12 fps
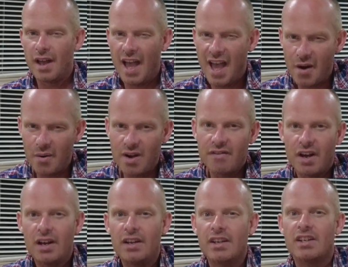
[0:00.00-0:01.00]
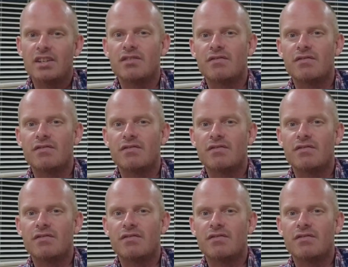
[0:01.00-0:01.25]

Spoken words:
However, it is